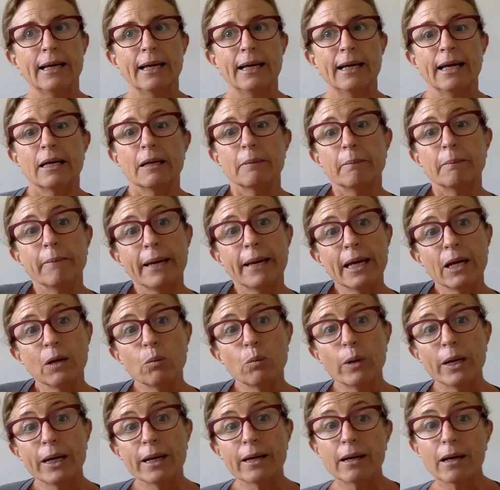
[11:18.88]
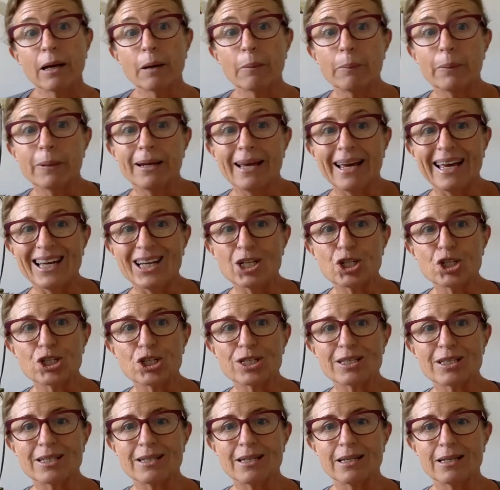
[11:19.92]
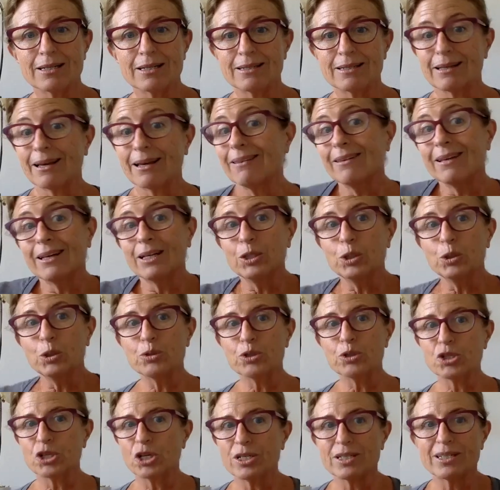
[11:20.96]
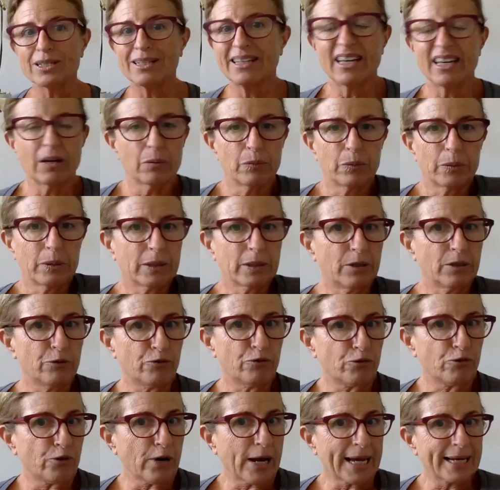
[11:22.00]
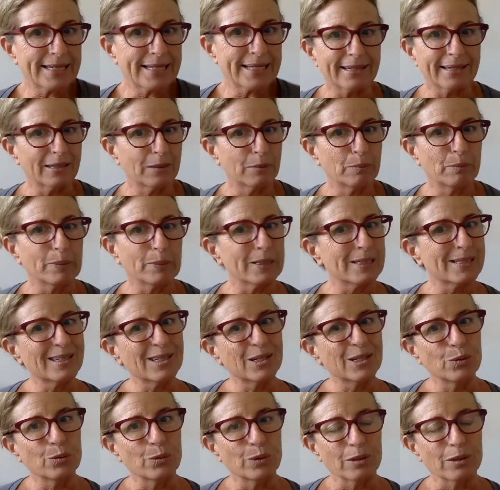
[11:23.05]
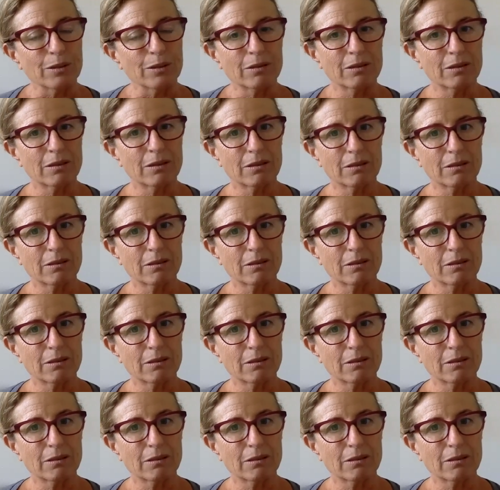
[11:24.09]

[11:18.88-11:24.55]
It may wake up an anxiousness, and then you start to get really frantic and busy with